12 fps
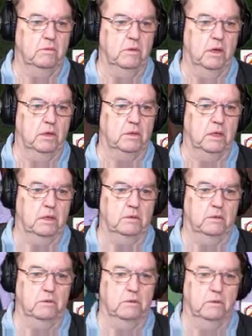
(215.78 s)
Okay,
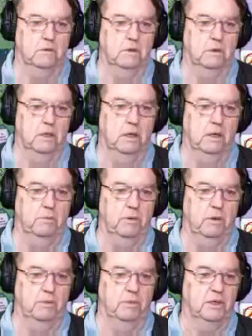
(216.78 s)

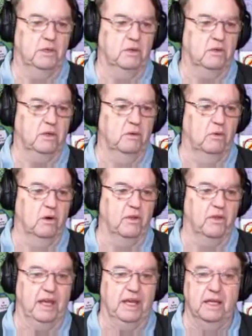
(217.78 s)
probably took the wrong
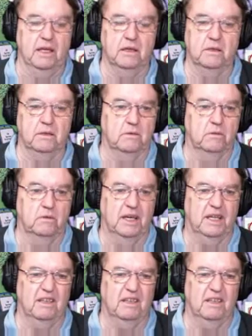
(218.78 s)
thing, right?